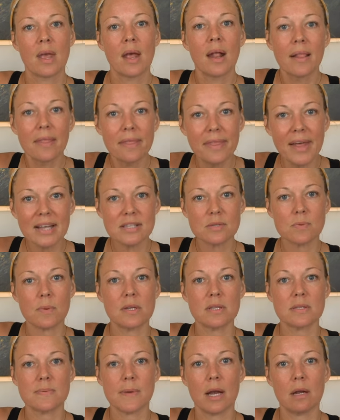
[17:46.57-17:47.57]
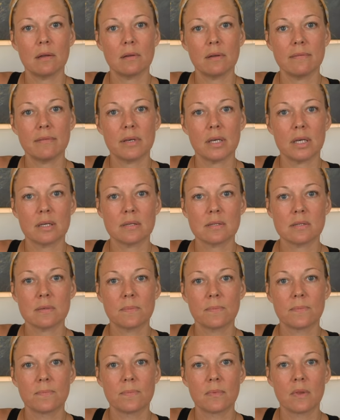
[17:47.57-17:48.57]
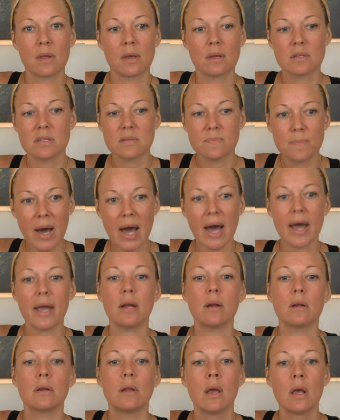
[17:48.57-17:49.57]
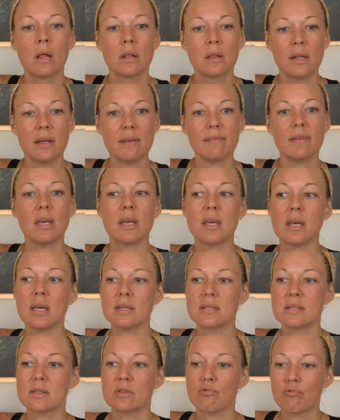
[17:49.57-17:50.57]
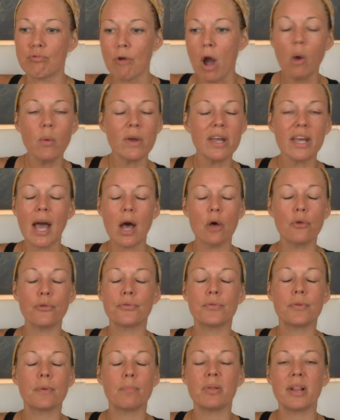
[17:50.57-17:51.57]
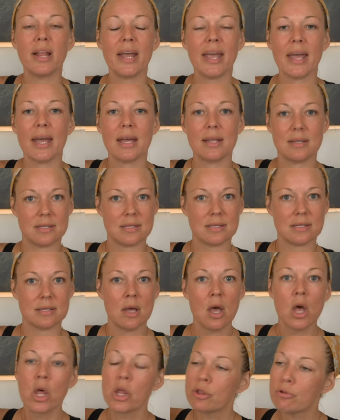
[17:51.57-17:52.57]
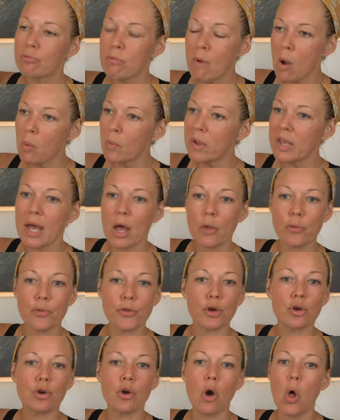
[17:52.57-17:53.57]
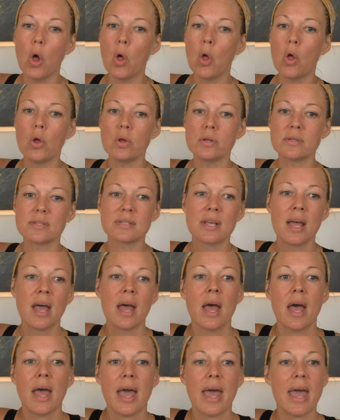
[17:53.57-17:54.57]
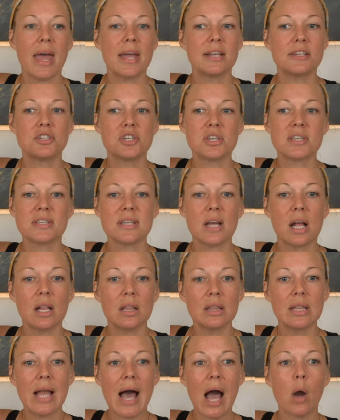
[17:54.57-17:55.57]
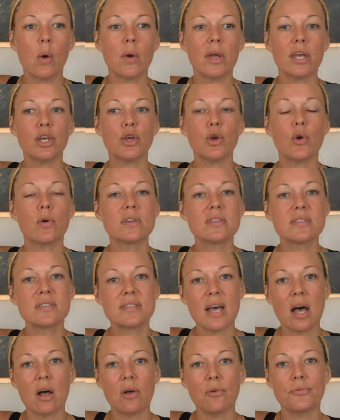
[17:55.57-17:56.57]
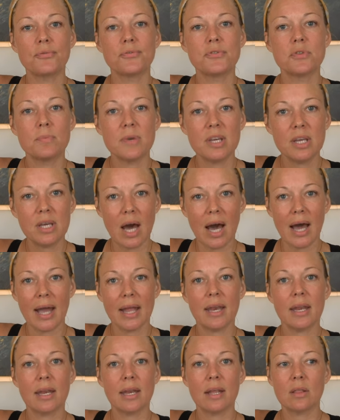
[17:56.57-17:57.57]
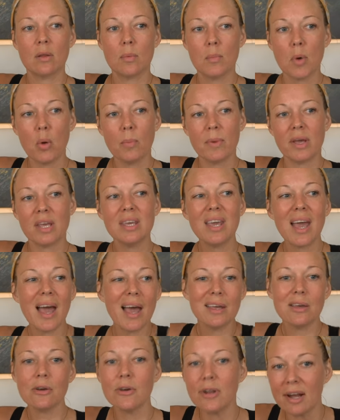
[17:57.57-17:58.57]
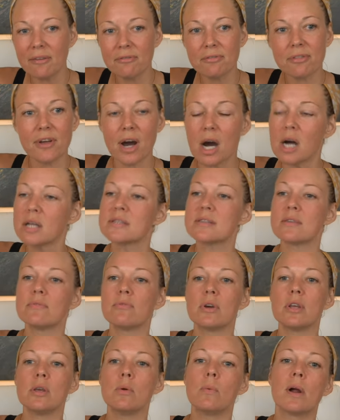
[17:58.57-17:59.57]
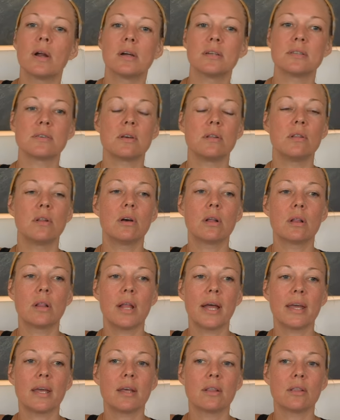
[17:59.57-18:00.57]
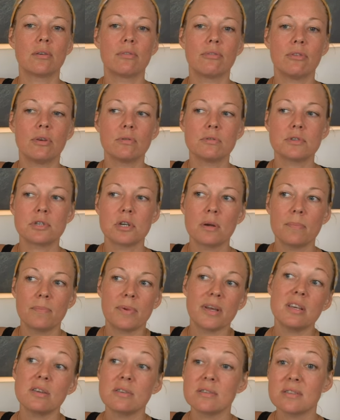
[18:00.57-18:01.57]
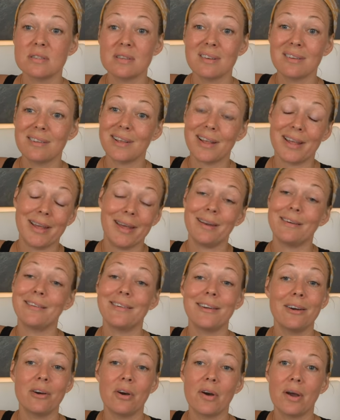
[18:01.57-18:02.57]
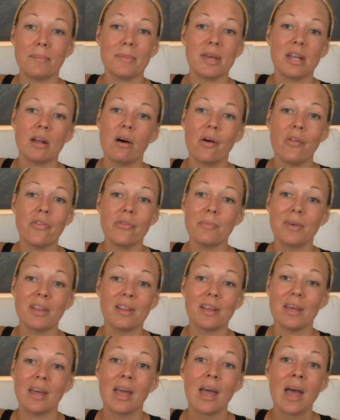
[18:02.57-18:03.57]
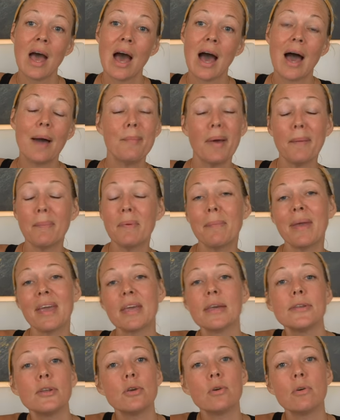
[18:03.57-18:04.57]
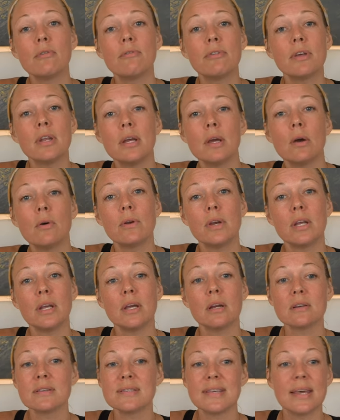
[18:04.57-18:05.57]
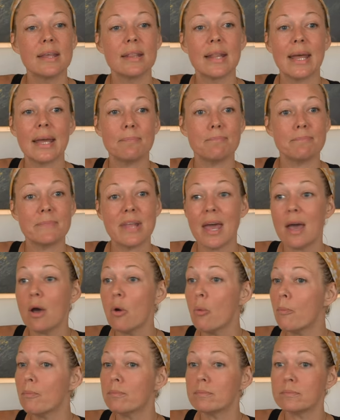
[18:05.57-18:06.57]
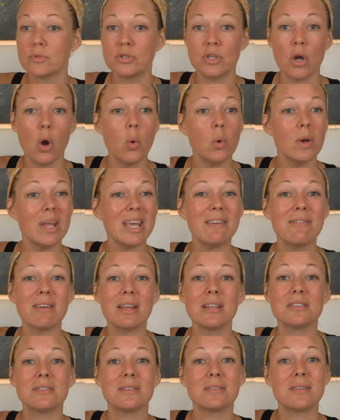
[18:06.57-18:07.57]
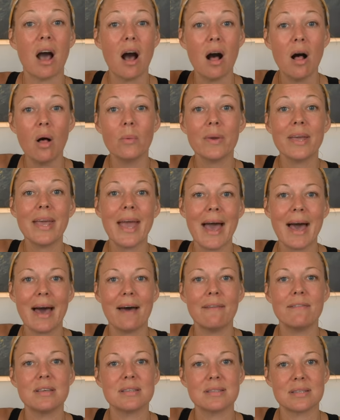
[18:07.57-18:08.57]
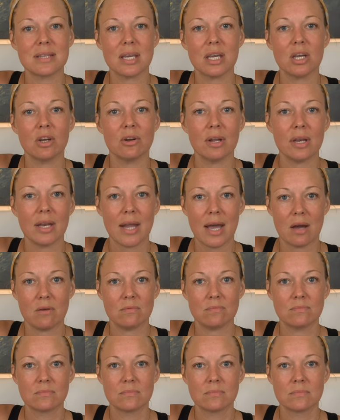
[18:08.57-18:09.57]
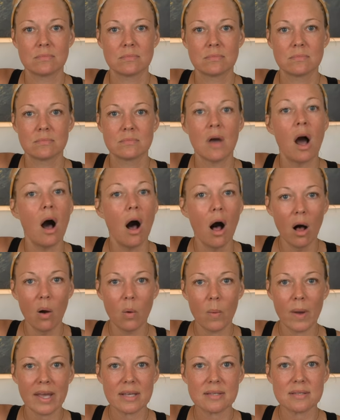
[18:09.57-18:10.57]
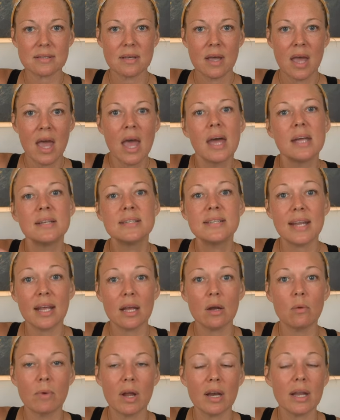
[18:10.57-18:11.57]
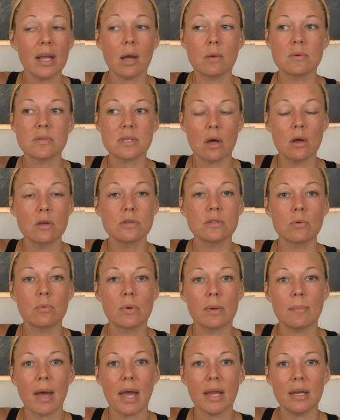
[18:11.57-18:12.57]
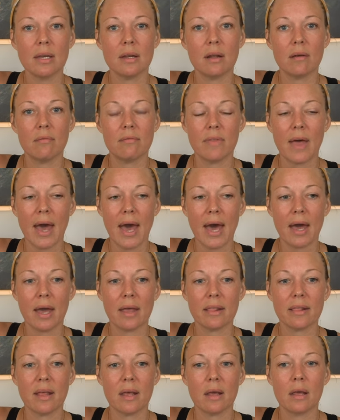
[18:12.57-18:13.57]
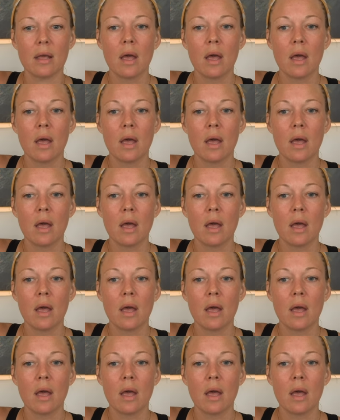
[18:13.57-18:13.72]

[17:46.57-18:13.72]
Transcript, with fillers: That's what inspired living is. Inspired living is throwing out the plans, throwing out the goals, and just allowing yourself to be guided in the moment. Yeah, you can have thoughts of what you want it to look like in the future, but you still, I don't know. I mean, ultimately, I might be making you a video year saying like, no, don't even, all we have is the here and now. Always. And today at running, I was also reminded of that. I think